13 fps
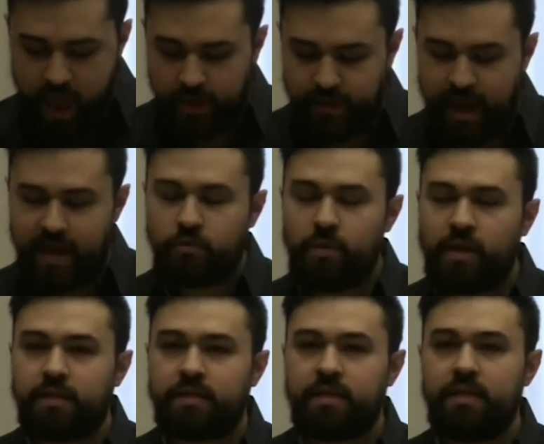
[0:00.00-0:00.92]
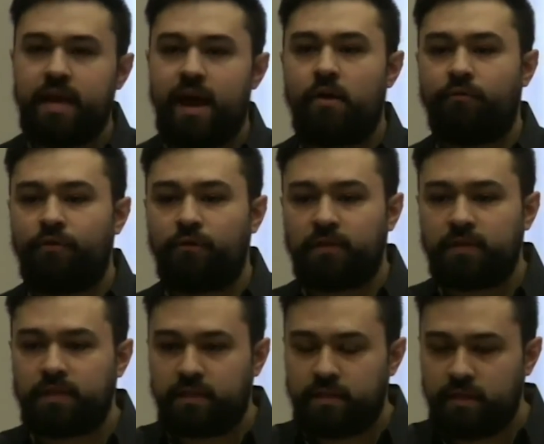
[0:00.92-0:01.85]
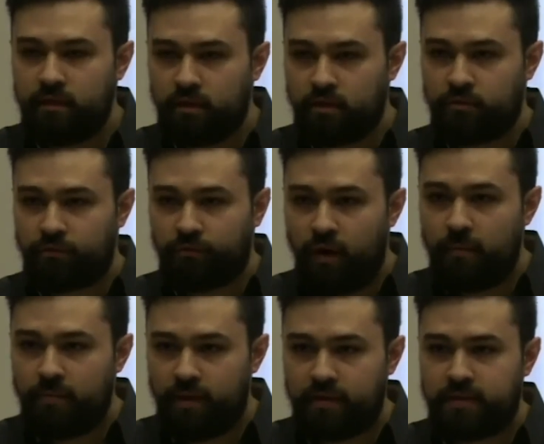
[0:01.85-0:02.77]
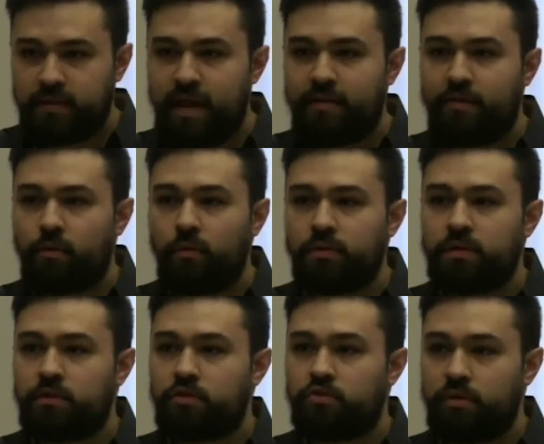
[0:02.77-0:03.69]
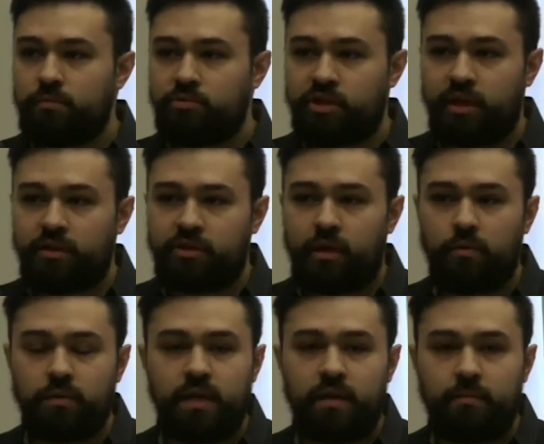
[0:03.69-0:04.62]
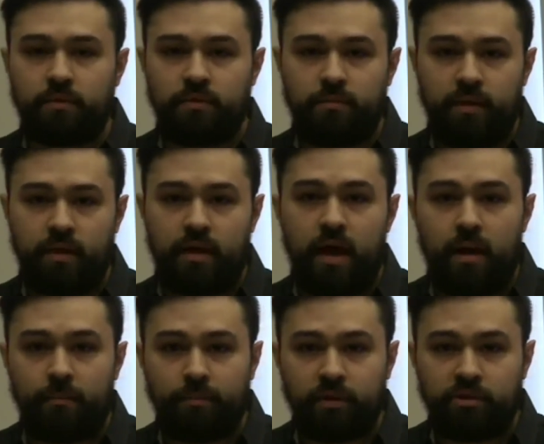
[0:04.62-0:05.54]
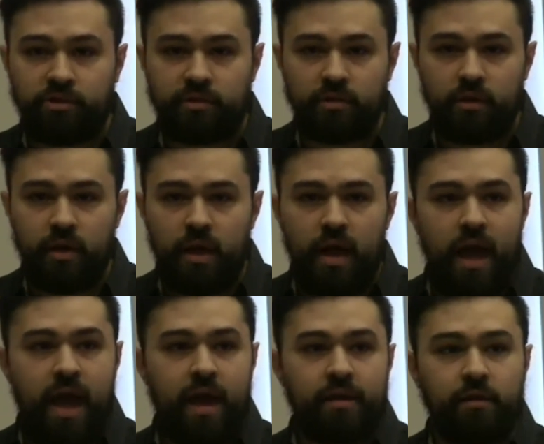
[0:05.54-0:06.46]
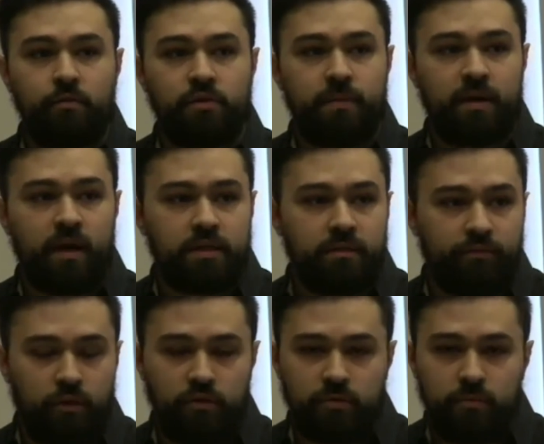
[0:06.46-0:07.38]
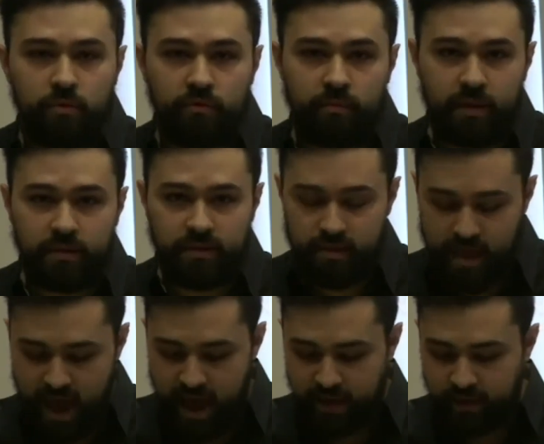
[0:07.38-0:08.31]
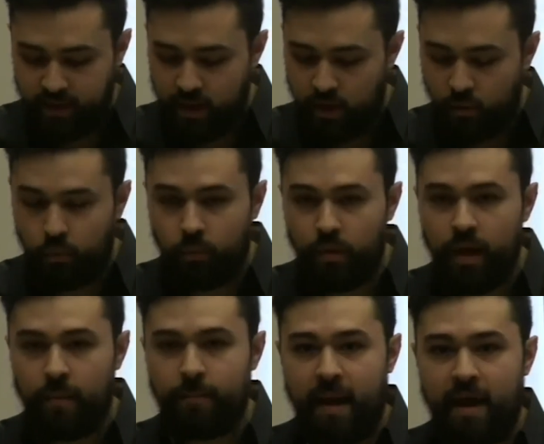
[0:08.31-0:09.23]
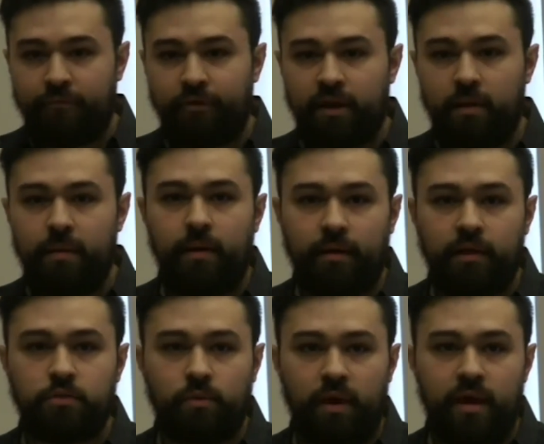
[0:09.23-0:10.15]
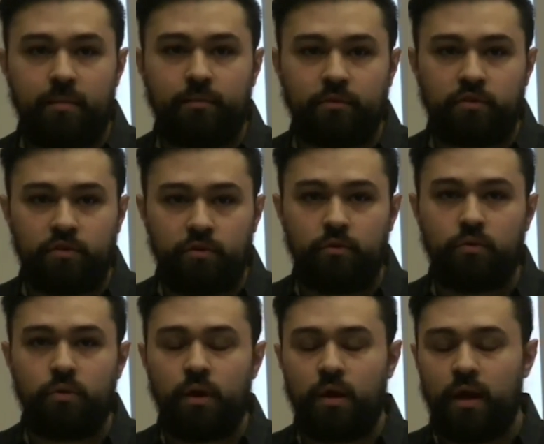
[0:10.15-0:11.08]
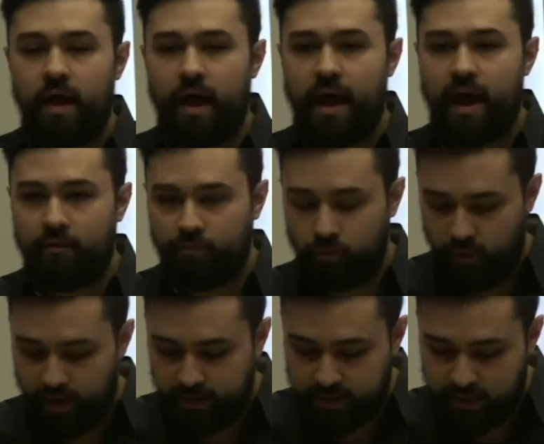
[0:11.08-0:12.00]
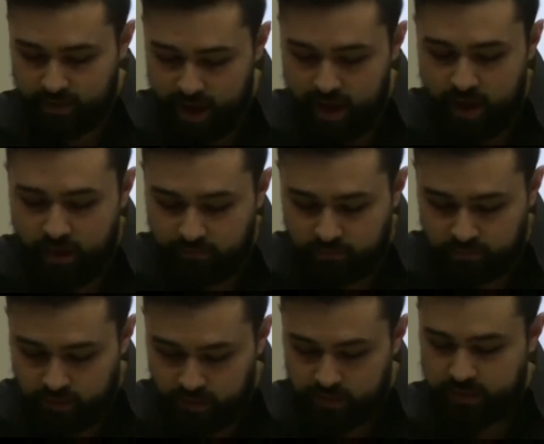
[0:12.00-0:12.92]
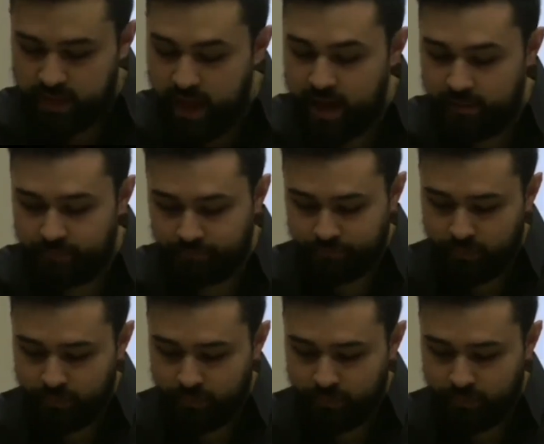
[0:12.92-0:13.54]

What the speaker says: And as we can see now, 50, 60 years from this, that there was extreme change that was able to be accomplished. And it was because of those movements that African Americans were able to have the rights that they have to this day.